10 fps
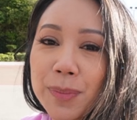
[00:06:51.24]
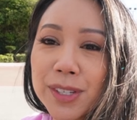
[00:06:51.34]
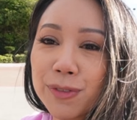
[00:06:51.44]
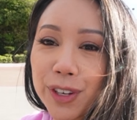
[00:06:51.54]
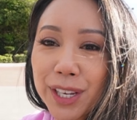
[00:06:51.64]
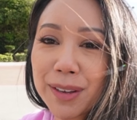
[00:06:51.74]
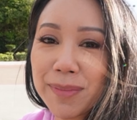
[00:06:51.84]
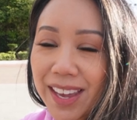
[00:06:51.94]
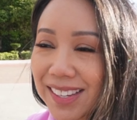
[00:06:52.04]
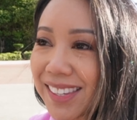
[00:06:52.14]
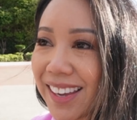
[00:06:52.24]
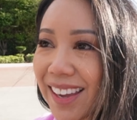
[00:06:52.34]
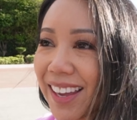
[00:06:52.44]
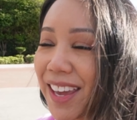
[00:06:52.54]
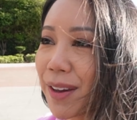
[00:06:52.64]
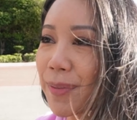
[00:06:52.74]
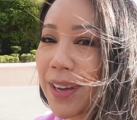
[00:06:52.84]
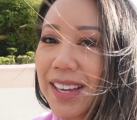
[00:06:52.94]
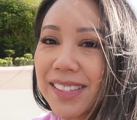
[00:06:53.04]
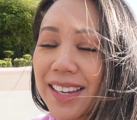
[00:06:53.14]
was freaking amazing. It
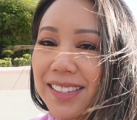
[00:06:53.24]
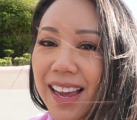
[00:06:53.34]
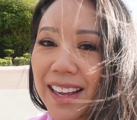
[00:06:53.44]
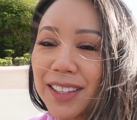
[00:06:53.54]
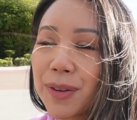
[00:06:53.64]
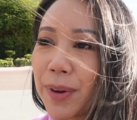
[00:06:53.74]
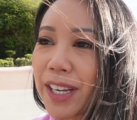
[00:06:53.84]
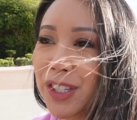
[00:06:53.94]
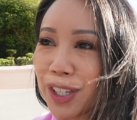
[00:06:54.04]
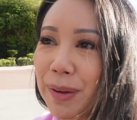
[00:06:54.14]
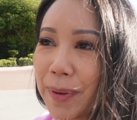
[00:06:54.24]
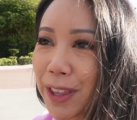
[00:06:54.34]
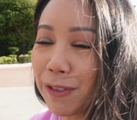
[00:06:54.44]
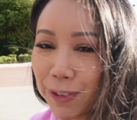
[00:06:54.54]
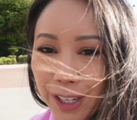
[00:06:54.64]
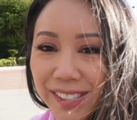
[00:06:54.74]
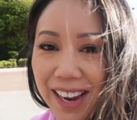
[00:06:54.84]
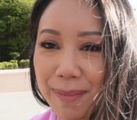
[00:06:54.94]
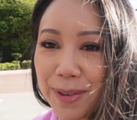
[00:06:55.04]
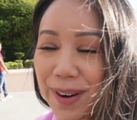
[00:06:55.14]
was exactly what it should have been the first
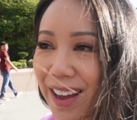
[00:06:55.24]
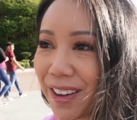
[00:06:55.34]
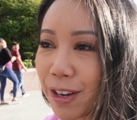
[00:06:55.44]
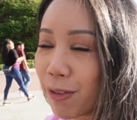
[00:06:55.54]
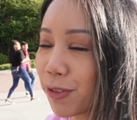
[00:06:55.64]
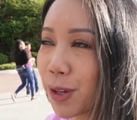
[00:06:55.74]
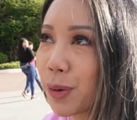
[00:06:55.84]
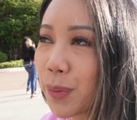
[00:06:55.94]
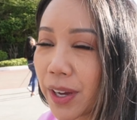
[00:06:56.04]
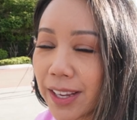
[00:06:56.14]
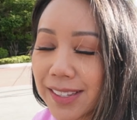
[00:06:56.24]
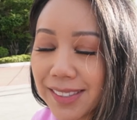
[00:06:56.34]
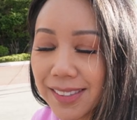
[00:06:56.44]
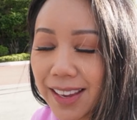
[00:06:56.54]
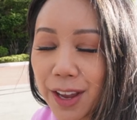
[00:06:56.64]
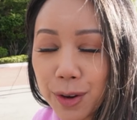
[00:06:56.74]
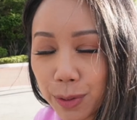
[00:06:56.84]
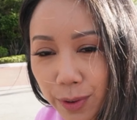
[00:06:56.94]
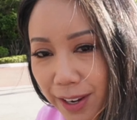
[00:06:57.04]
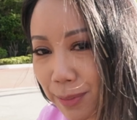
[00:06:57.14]
time around. View was
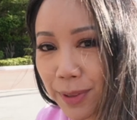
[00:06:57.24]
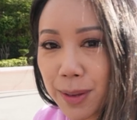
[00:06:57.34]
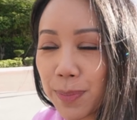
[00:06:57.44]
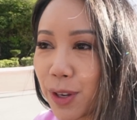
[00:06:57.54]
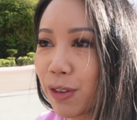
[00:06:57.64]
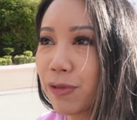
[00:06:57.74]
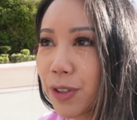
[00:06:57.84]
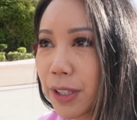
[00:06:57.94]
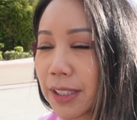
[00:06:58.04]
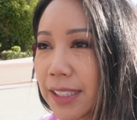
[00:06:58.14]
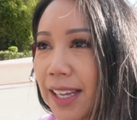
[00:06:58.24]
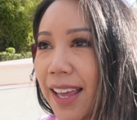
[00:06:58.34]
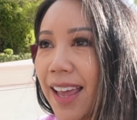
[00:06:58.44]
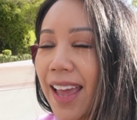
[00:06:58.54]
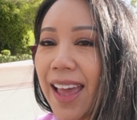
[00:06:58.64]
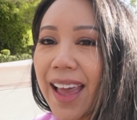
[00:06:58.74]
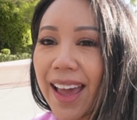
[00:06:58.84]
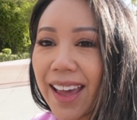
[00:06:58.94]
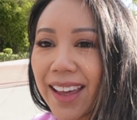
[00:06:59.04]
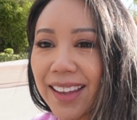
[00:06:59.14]
incredibly beautiful.
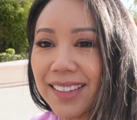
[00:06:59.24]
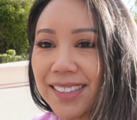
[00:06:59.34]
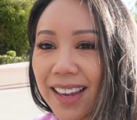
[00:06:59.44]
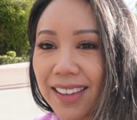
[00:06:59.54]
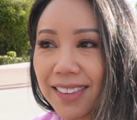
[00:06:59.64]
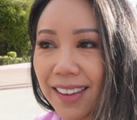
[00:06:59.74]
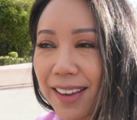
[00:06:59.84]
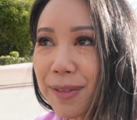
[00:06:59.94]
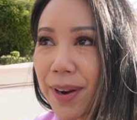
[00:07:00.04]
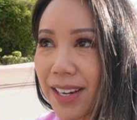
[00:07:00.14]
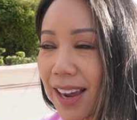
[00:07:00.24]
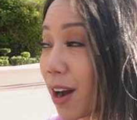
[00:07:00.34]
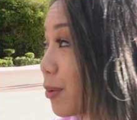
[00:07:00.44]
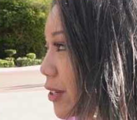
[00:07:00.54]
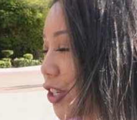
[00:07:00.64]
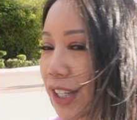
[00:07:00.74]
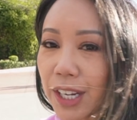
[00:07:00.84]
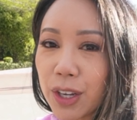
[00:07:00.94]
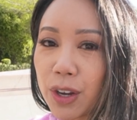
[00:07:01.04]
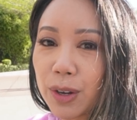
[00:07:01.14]
And I think right now we're just
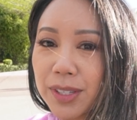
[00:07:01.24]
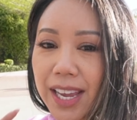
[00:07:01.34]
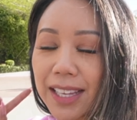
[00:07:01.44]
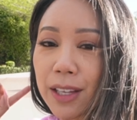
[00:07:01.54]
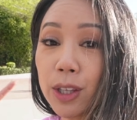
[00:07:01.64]
gonna go take the